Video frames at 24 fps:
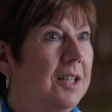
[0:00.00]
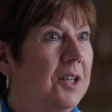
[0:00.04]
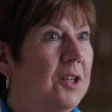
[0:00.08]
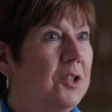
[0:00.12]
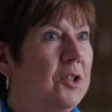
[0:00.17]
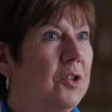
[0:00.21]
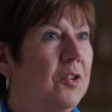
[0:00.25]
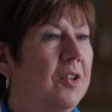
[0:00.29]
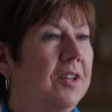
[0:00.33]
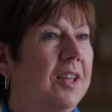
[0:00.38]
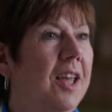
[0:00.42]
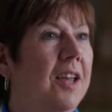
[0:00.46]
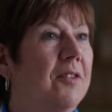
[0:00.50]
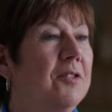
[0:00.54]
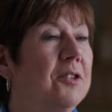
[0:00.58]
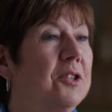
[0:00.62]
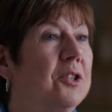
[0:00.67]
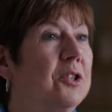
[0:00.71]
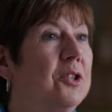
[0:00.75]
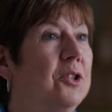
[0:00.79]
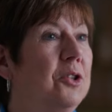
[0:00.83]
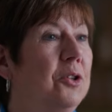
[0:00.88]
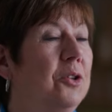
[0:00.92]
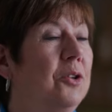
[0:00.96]
So that gave
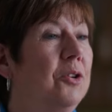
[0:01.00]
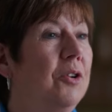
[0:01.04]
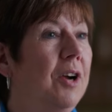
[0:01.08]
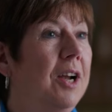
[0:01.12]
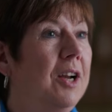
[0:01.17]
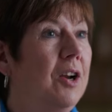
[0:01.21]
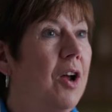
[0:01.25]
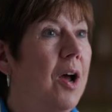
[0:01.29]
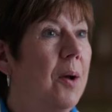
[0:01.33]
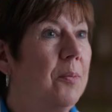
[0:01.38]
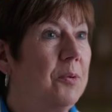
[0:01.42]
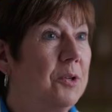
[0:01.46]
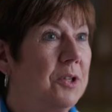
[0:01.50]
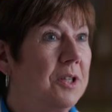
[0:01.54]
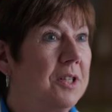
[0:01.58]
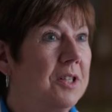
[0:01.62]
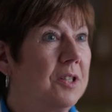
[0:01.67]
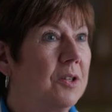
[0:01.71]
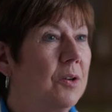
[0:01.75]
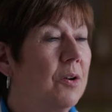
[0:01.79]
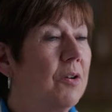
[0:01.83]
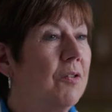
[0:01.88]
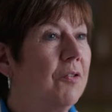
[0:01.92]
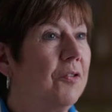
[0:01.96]
us two great
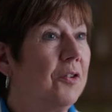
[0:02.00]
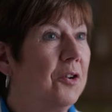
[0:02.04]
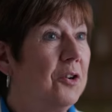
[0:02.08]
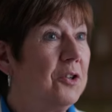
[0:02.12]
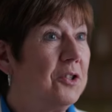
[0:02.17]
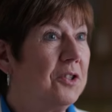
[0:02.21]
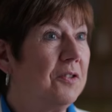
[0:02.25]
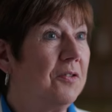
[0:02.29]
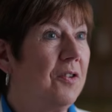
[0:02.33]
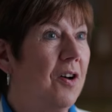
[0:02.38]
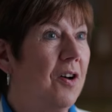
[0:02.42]
options. First of